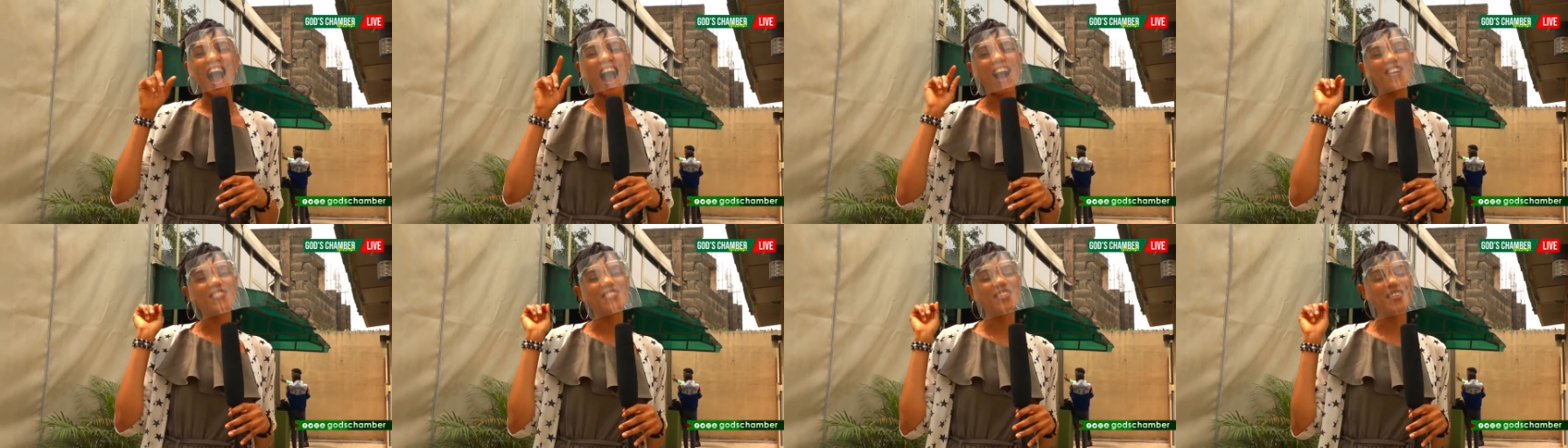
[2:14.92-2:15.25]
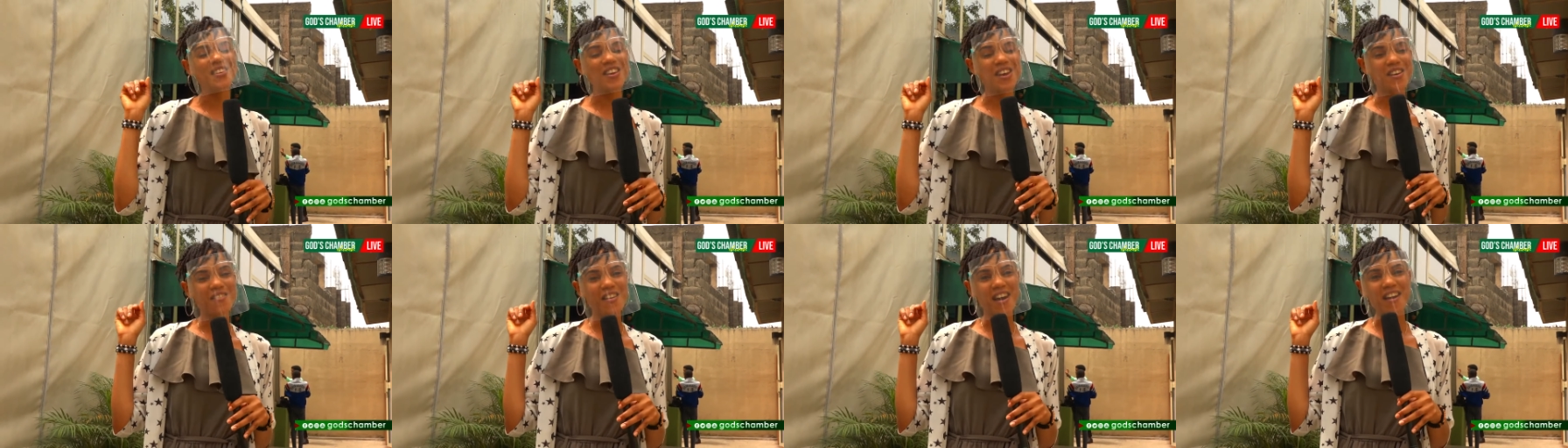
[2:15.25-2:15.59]
I'll
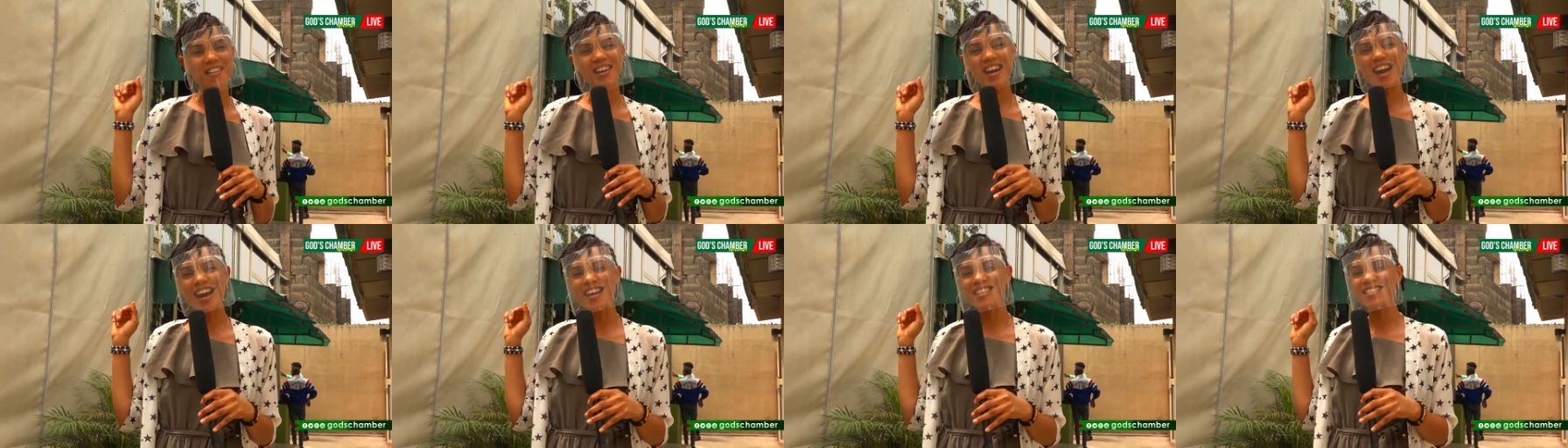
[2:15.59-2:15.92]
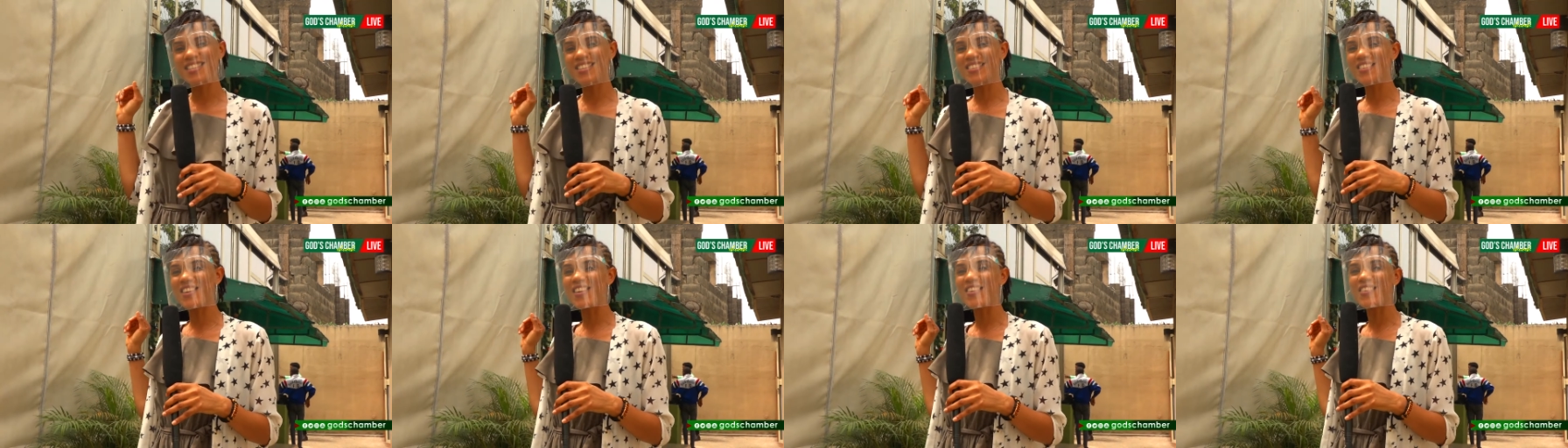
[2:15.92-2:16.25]
see you around, guys.
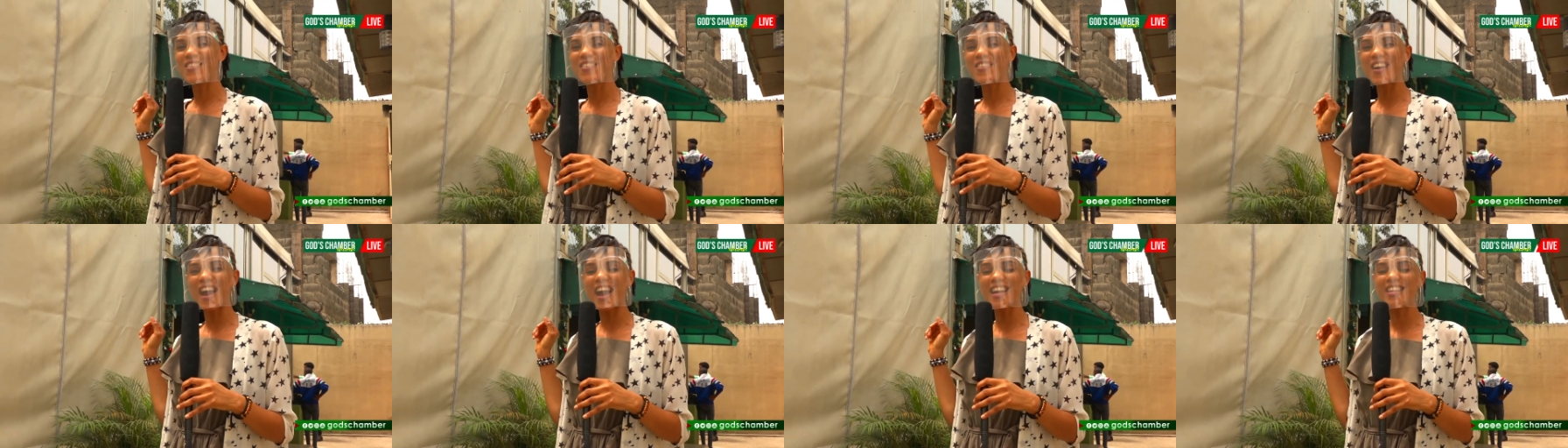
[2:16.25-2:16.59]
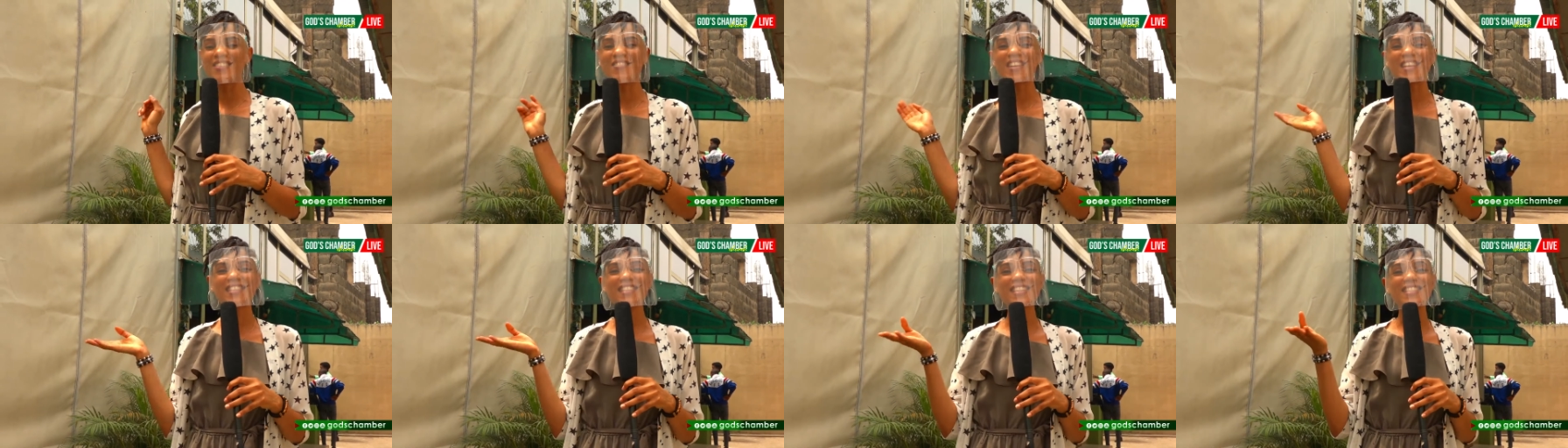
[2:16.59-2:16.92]
Do not go anywhere.